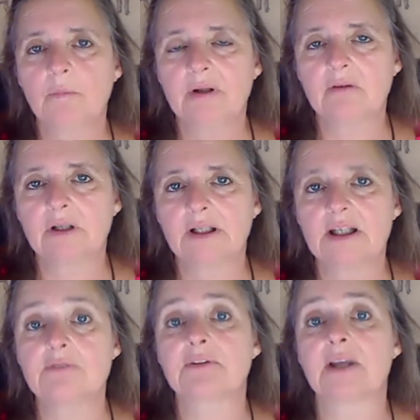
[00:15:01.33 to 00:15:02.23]
be
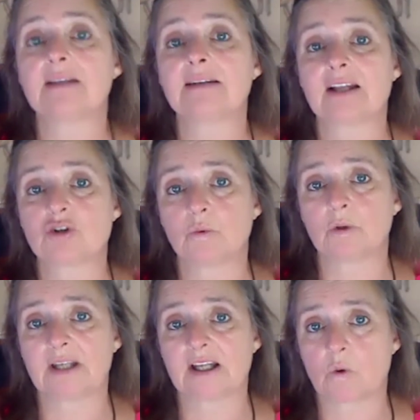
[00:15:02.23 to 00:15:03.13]
relieved and that you will
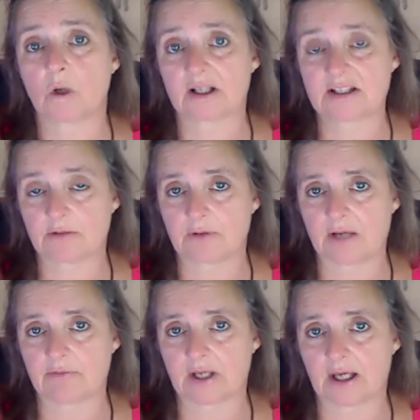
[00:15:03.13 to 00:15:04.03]
get quality of
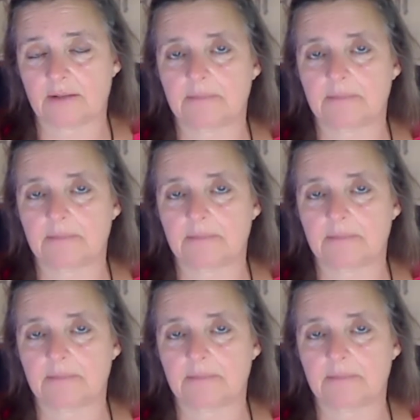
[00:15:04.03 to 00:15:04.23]
life again.